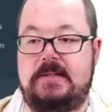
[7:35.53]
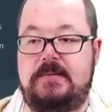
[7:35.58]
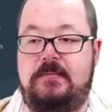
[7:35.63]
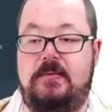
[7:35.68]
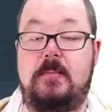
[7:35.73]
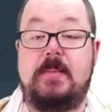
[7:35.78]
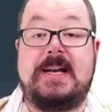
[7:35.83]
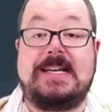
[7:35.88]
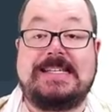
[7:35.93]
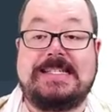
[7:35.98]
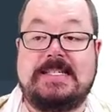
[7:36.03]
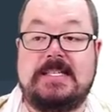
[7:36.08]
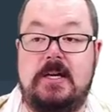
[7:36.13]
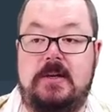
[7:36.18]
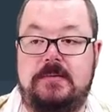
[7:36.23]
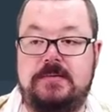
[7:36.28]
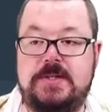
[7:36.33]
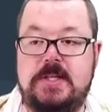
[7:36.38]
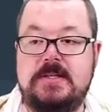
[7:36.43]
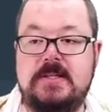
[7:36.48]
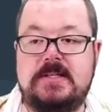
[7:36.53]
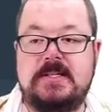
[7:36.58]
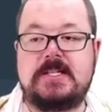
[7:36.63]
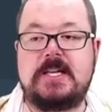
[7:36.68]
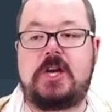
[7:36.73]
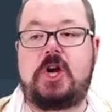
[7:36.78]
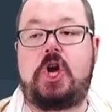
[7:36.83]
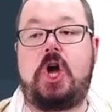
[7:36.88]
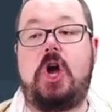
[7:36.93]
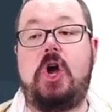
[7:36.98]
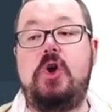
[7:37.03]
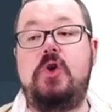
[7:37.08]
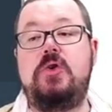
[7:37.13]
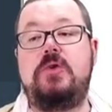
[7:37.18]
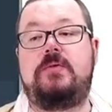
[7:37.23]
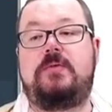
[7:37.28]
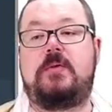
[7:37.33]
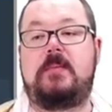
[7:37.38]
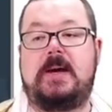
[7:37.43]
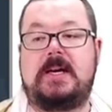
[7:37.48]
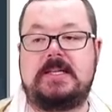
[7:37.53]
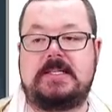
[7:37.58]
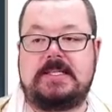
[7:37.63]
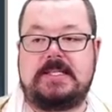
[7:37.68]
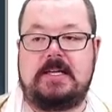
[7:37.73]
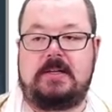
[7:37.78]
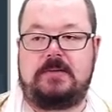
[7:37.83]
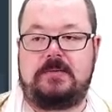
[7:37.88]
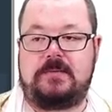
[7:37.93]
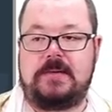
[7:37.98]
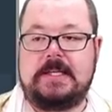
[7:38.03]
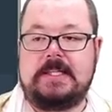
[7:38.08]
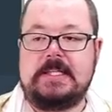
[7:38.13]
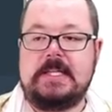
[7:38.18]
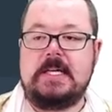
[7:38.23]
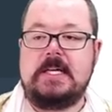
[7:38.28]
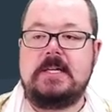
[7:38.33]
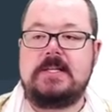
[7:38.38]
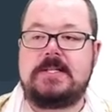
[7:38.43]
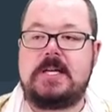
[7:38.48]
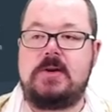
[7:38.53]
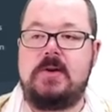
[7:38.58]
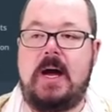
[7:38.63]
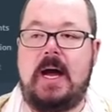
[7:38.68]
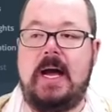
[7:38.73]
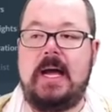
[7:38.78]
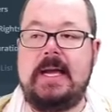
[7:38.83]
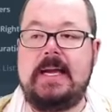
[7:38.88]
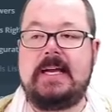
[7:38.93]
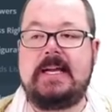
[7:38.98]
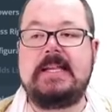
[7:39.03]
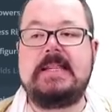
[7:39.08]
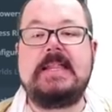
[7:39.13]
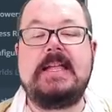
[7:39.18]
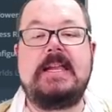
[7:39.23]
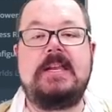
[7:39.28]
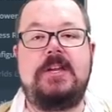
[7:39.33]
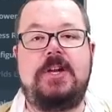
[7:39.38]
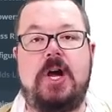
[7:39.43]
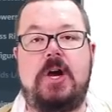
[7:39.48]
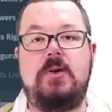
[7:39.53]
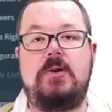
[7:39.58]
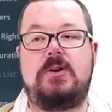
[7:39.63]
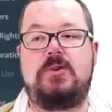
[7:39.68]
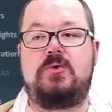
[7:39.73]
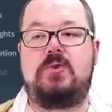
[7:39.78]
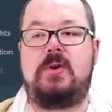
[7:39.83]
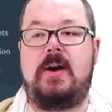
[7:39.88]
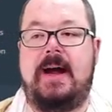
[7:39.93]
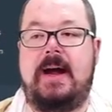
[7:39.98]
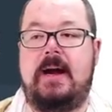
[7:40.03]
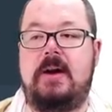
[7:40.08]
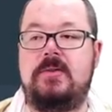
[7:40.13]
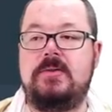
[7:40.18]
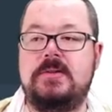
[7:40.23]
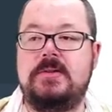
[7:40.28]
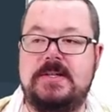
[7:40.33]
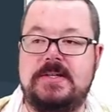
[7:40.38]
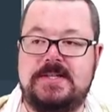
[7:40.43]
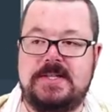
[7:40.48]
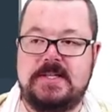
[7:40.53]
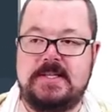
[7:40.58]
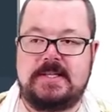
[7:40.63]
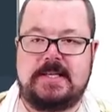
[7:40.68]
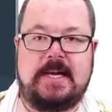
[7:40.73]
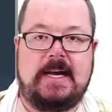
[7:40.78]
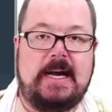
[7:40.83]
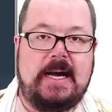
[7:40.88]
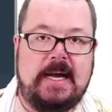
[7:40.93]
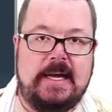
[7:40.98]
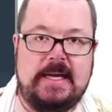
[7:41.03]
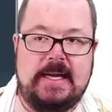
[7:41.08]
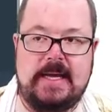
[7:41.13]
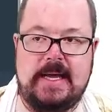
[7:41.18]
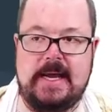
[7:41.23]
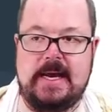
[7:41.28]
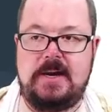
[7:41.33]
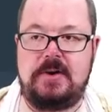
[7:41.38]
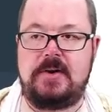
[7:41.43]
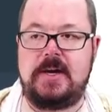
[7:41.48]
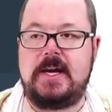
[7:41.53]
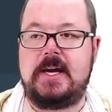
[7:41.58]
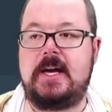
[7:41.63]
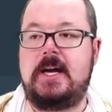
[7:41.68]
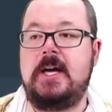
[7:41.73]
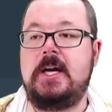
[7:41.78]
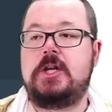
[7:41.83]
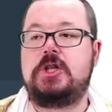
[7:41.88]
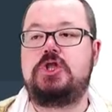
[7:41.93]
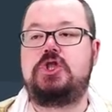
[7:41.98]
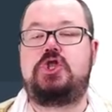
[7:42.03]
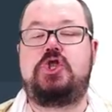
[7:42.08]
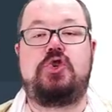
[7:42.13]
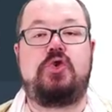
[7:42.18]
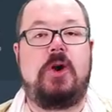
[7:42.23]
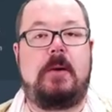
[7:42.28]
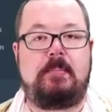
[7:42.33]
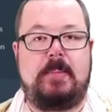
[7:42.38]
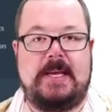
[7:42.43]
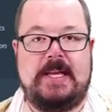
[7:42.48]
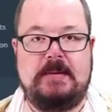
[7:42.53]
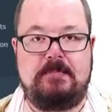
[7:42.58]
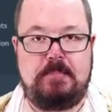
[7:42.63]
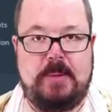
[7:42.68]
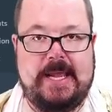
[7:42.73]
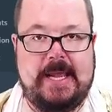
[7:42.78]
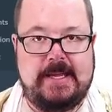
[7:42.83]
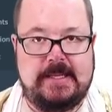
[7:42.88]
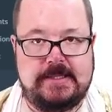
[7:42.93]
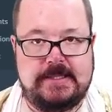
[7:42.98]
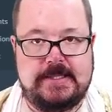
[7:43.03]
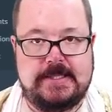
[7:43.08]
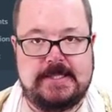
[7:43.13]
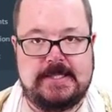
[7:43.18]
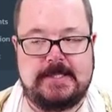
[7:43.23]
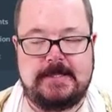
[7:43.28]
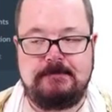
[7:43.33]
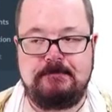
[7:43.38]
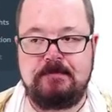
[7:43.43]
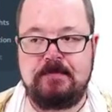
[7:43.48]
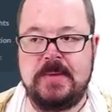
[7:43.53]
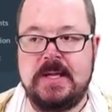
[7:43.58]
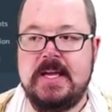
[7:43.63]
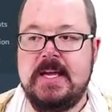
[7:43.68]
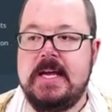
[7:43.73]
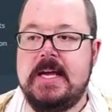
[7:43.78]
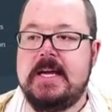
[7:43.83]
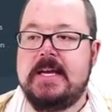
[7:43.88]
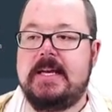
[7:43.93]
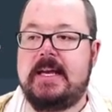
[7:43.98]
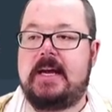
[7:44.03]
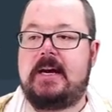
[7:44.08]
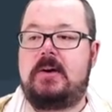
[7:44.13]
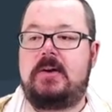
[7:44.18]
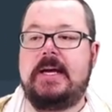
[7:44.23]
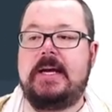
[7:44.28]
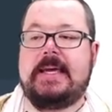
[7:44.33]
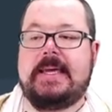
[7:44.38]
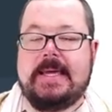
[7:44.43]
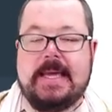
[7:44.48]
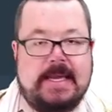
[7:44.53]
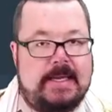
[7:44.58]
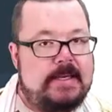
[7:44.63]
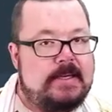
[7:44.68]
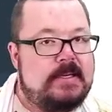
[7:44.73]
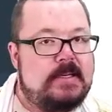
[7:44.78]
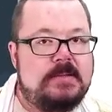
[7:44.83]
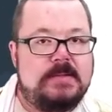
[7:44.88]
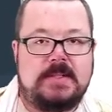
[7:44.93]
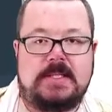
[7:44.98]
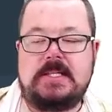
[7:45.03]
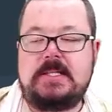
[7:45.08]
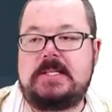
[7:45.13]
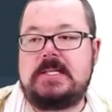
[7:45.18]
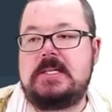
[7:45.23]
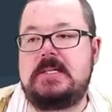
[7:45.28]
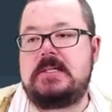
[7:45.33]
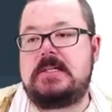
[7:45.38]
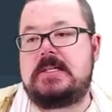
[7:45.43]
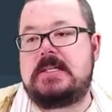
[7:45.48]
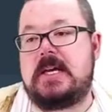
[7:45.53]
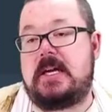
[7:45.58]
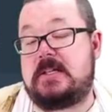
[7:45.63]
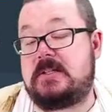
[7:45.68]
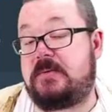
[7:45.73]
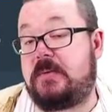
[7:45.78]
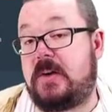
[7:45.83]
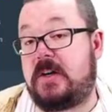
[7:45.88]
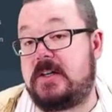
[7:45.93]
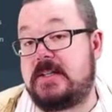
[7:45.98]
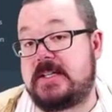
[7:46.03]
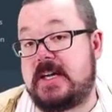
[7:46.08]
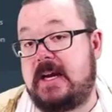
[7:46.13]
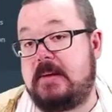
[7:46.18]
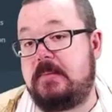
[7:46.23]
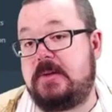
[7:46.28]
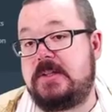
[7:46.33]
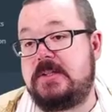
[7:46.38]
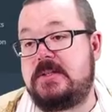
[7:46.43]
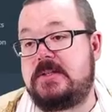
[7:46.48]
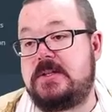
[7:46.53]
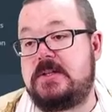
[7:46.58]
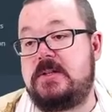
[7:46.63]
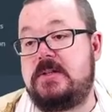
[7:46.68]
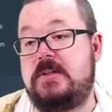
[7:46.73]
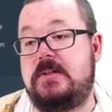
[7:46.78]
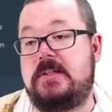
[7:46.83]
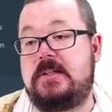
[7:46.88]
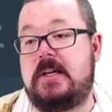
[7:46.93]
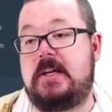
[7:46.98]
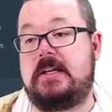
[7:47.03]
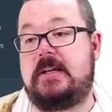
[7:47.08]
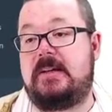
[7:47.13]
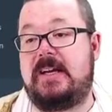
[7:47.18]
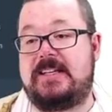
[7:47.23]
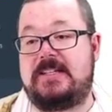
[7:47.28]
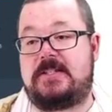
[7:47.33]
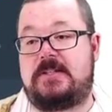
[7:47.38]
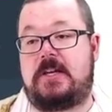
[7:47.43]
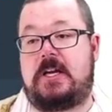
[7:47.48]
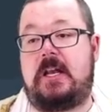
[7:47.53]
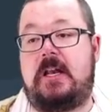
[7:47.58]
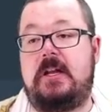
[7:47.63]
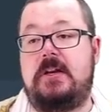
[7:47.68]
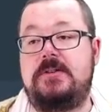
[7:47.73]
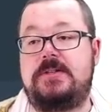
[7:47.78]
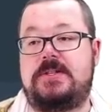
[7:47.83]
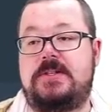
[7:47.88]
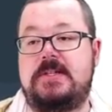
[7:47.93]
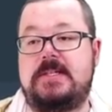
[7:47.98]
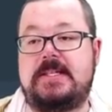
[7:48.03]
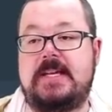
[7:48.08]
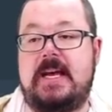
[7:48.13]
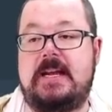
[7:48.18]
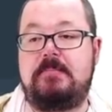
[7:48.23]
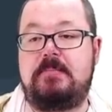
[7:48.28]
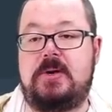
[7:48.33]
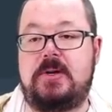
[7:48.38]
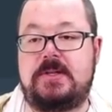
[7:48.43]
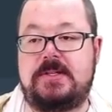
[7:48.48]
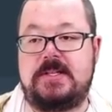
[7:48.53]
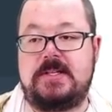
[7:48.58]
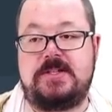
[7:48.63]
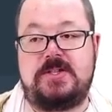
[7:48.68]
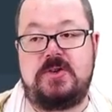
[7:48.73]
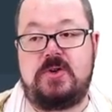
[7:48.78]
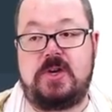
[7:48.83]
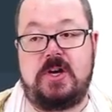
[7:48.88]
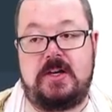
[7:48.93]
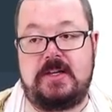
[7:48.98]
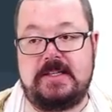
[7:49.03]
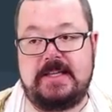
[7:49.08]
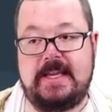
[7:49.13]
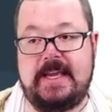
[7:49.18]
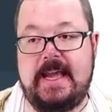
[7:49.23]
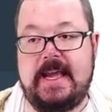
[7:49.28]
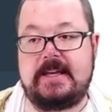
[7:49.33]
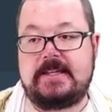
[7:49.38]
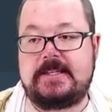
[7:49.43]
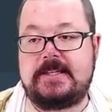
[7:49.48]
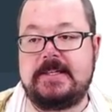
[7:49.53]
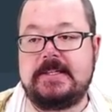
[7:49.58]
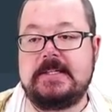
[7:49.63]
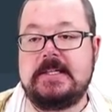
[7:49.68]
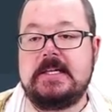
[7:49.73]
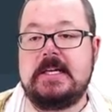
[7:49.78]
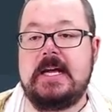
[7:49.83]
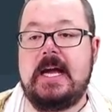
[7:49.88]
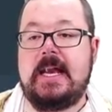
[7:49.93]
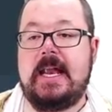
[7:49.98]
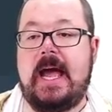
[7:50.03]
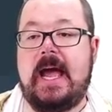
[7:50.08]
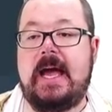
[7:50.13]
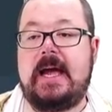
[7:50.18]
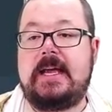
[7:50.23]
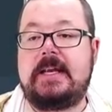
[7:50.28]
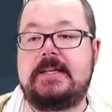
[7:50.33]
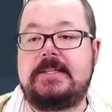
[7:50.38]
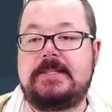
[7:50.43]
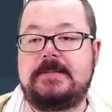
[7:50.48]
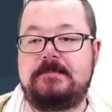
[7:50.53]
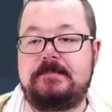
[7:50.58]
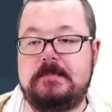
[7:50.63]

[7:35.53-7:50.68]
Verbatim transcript: for myself. So this is a code for myself. So I can then go around this entire area dropping pins. Now, again, this is, as far as I'm concerned, as close to sandbox as you're going to get. And